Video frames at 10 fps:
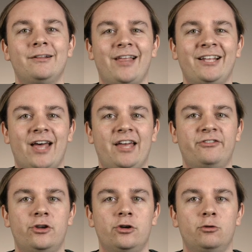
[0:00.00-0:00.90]
Like
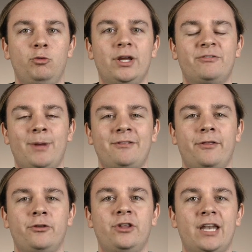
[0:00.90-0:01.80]
last year, we expect
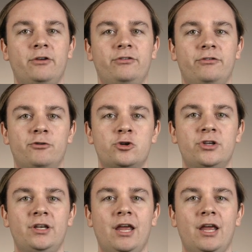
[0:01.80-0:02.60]
that they'll announce the version